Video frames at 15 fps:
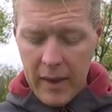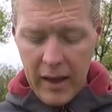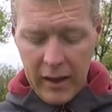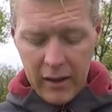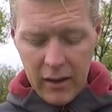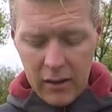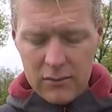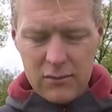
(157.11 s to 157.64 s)
I
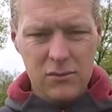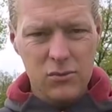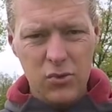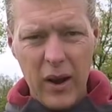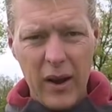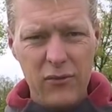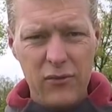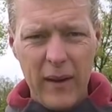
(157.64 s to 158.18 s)
can't
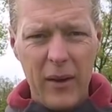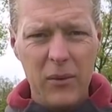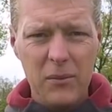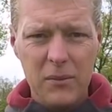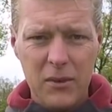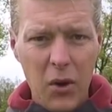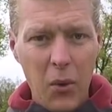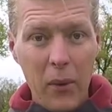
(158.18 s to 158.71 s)
drive
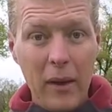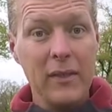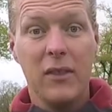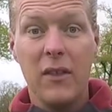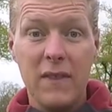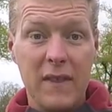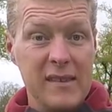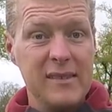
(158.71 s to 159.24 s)
around knowing
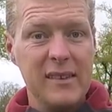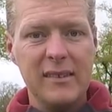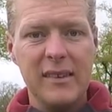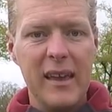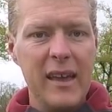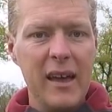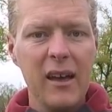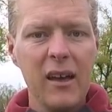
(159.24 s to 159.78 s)
that this is
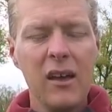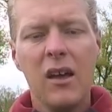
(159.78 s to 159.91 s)
here,